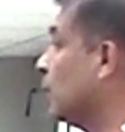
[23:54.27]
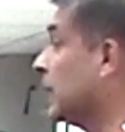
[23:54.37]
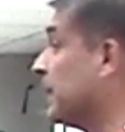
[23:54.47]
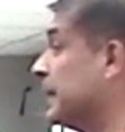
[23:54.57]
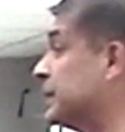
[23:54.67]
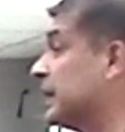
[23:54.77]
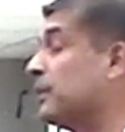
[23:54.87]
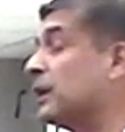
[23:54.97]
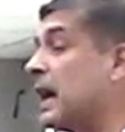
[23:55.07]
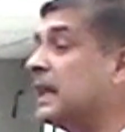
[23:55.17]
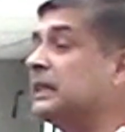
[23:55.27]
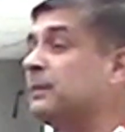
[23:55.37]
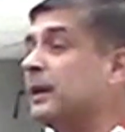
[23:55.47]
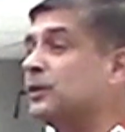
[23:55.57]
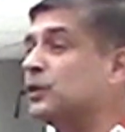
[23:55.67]
What I mentioned about
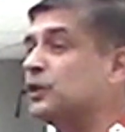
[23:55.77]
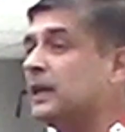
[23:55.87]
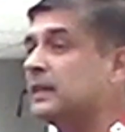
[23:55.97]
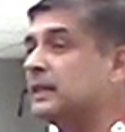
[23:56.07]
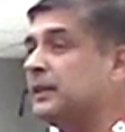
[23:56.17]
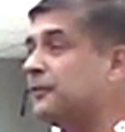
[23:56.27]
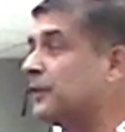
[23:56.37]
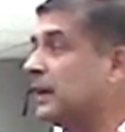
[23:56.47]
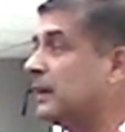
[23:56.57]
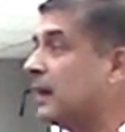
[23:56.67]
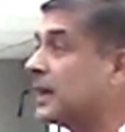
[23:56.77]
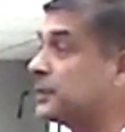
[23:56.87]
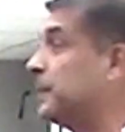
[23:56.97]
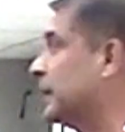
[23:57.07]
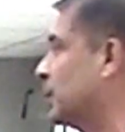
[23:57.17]
Anandibai Joshi has a different
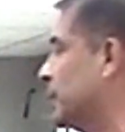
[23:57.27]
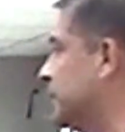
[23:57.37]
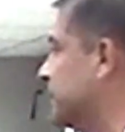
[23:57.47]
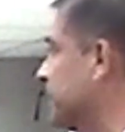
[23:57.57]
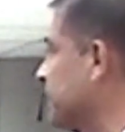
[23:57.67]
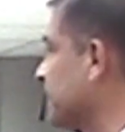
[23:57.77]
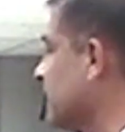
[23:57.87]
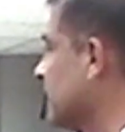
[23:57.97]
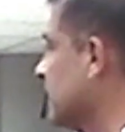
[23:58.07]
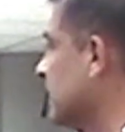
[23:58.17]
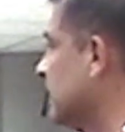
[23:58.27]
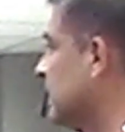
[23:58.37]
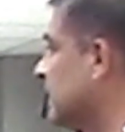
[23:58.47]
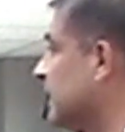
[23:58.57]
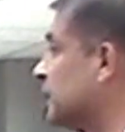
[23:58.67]
aspect to it.
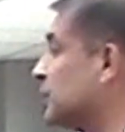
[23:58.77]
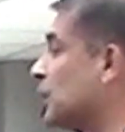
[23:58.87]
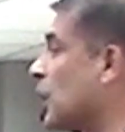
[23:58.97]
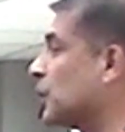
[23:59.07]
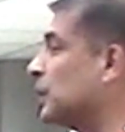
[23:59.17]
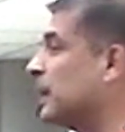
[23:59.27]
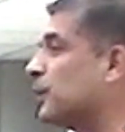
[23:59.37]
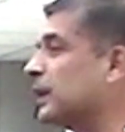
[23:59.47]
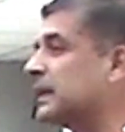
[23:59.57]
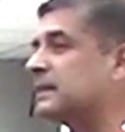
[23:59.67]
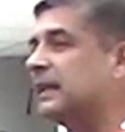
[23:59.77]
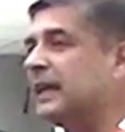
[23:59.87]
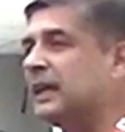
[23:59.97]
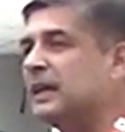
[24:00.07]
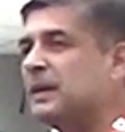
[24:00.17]
It's not only about
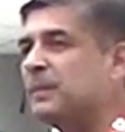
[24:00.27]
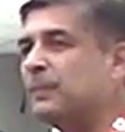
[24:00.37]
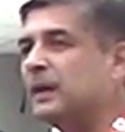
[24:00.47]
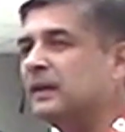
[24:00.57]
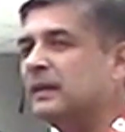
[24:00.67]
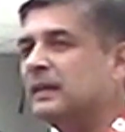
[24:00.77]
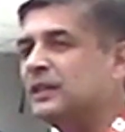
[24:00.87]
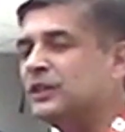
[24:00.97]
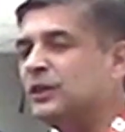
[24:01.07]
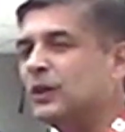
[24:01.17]
excelling, but she